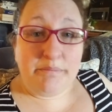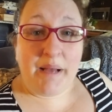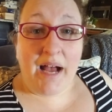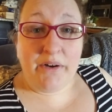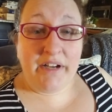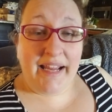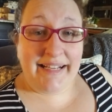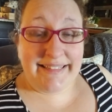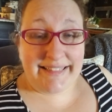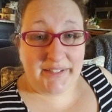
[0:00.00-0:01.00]

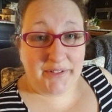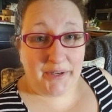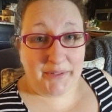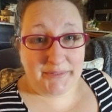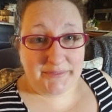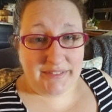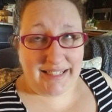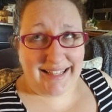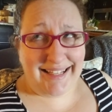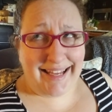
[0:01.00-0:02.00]
Powerade Zero.
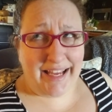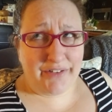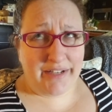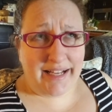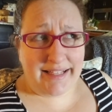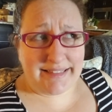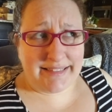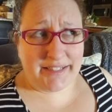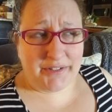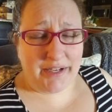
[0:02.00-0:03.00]
And I think Gatorade has a
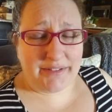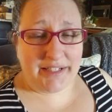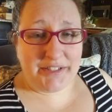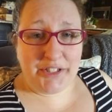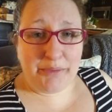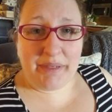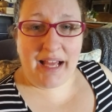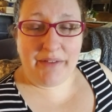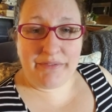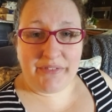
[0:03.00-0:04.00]
zero out there too, but I
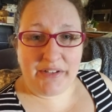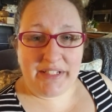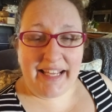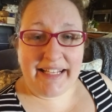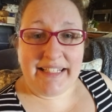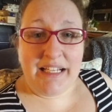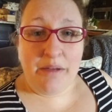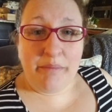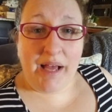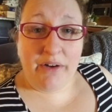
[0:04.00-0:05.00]
haven't found it yet.
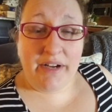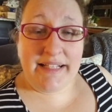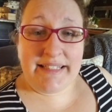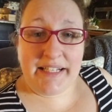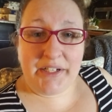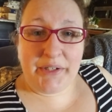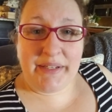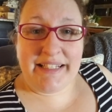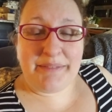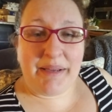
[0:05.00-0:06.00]
Powerade Zero
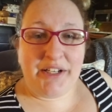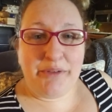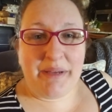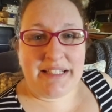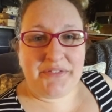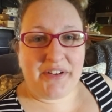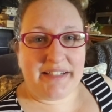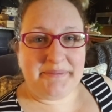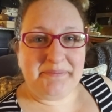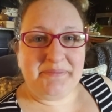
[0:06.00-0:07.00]
is my new best
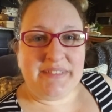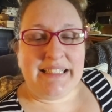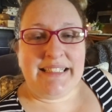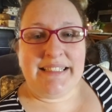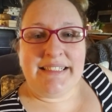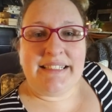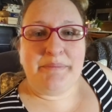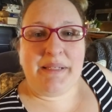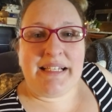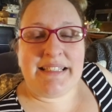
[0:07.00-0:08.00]
friend,
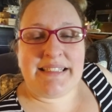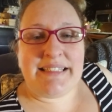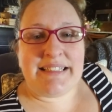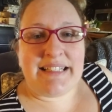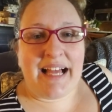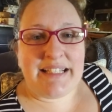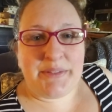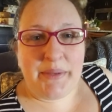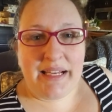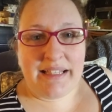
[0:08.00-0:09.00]
because this
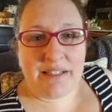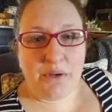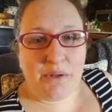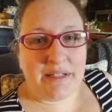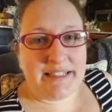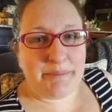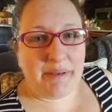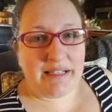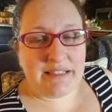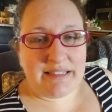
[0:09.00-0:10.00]
last week the goal has
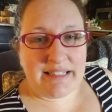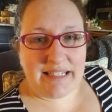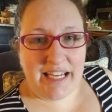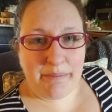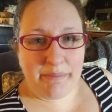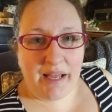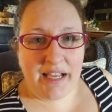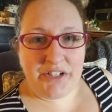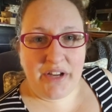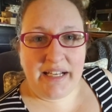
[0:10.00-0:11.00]
been just to keep
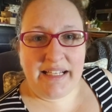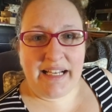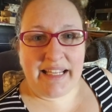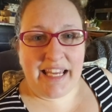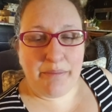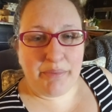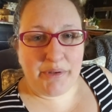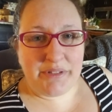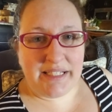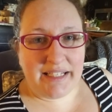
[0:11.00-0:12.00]
hydrated and keep
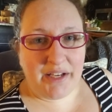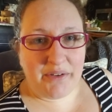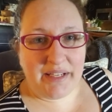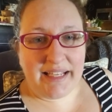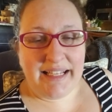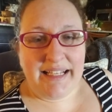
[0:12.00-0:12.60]
protein going.